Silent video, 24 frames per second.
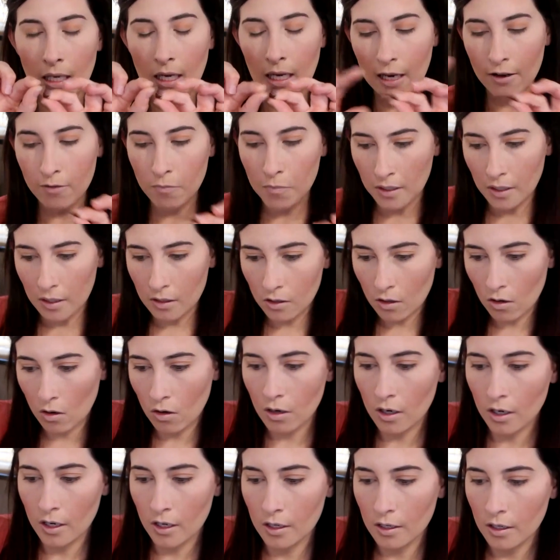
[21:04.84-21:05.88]
have been
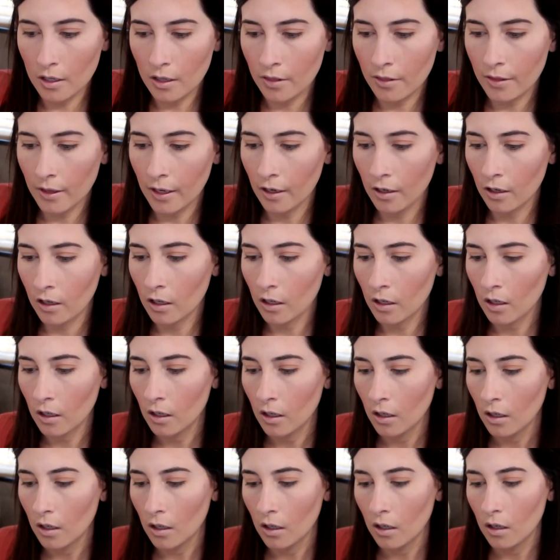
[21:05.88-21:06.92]
on their,
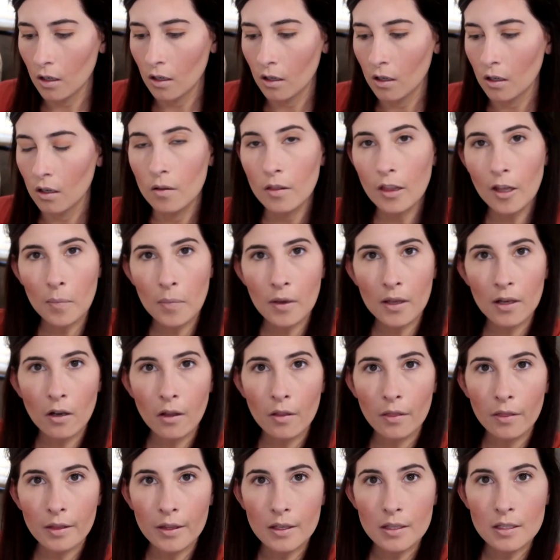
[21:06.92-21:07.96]
they've been
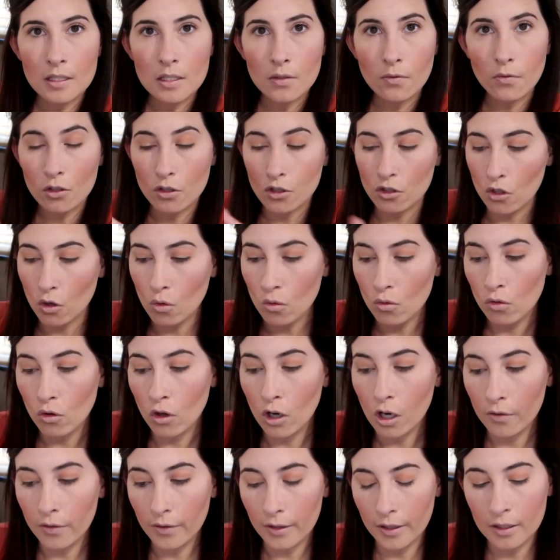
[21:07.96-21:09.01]
on this for so
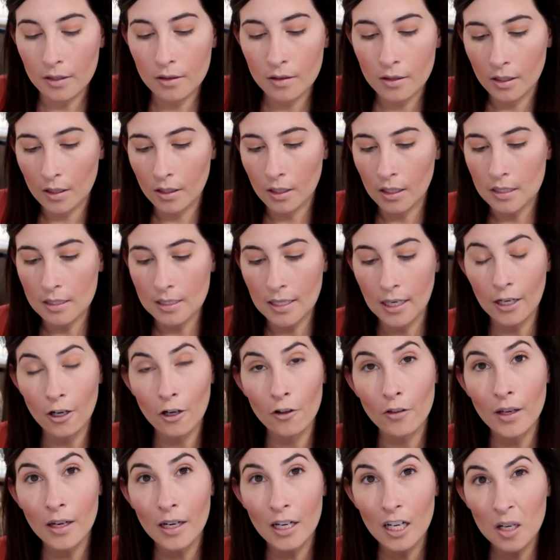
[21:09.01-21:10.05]
long, the container
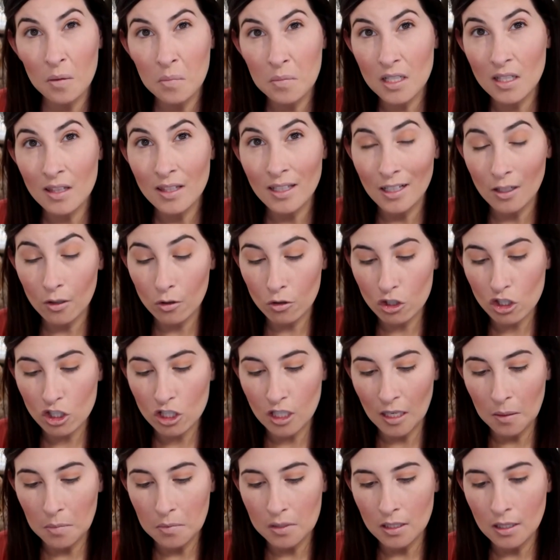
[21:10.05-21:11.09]
that it comes in, that it'll
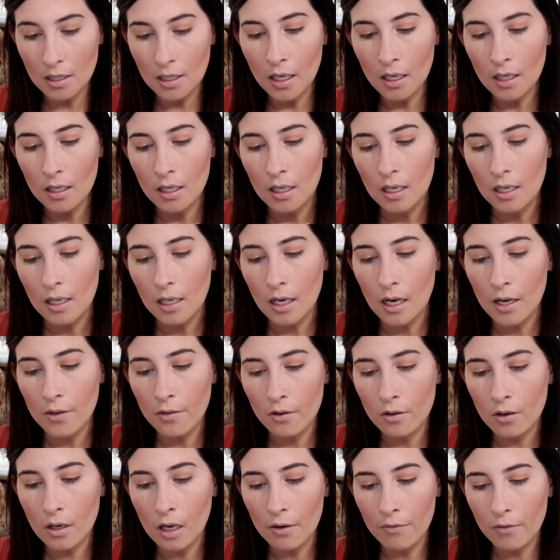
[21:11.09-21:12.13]
shape to that, and they're
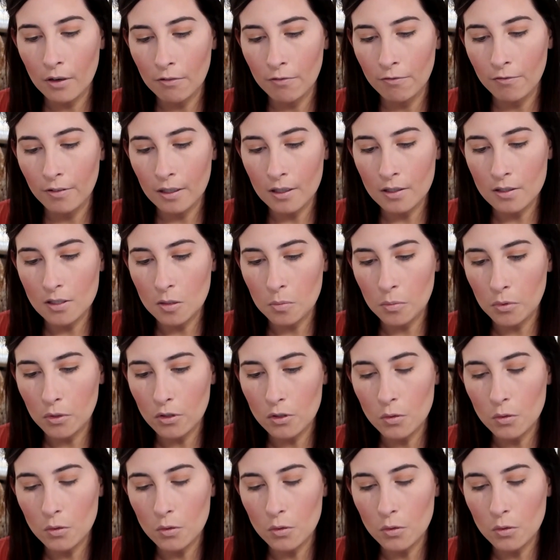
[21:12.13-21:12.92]
not very flexible.